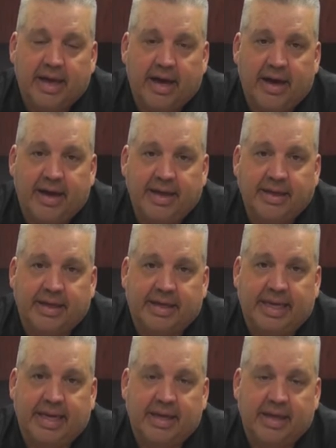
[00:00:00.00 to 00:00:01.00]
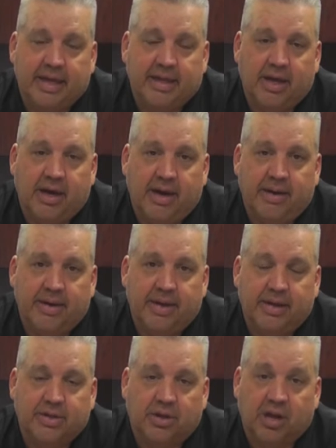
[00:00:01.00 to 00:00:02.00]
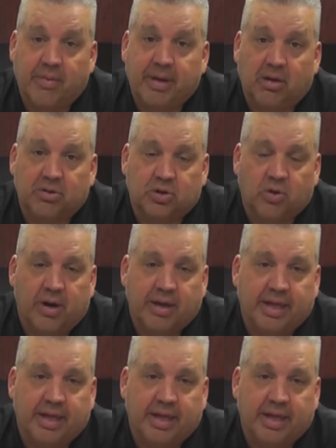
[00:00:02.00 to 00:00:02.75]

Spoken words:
And the key so they're going to be low scoring.